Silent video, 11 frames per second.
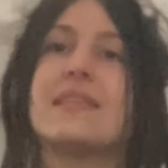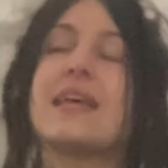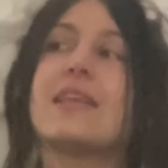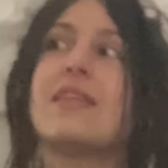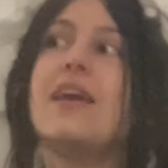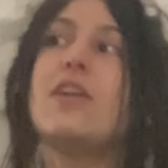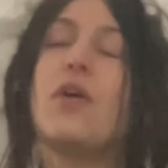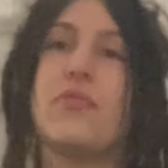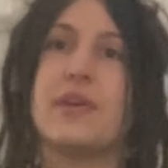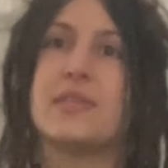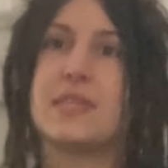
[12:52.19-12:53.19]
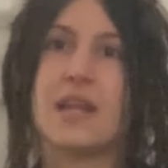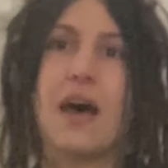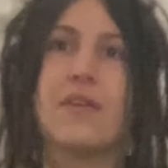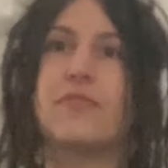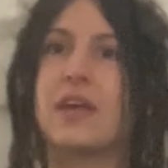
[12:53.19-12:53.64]
It's like they know this
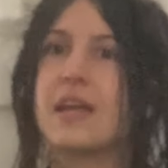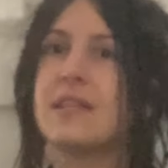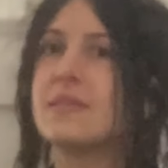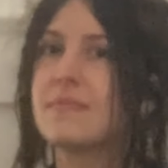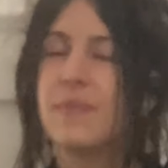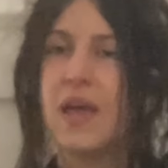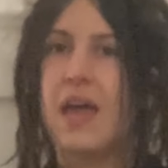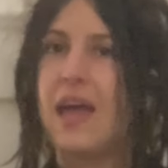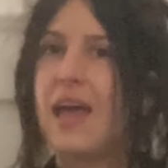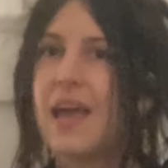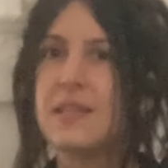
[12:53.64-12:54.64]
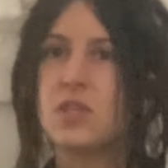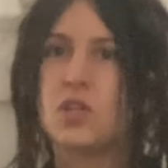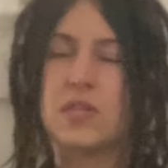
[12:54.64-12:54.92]
stuff, like it's